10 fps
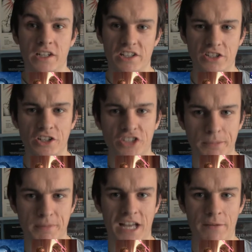JoJo's
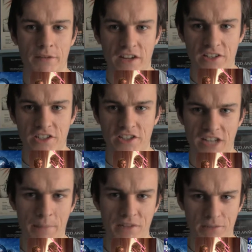Bizarre Adventure,
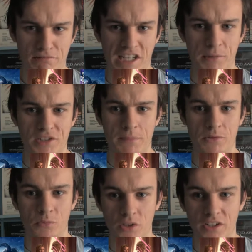Diamond is a Breakaway Chapter
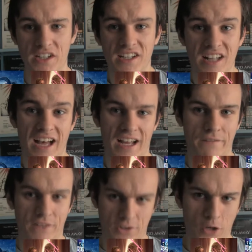1,
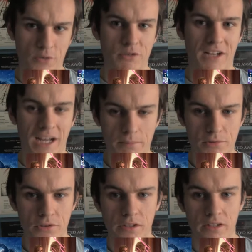and Victoria and
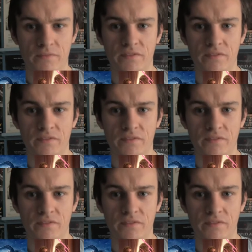Abdul.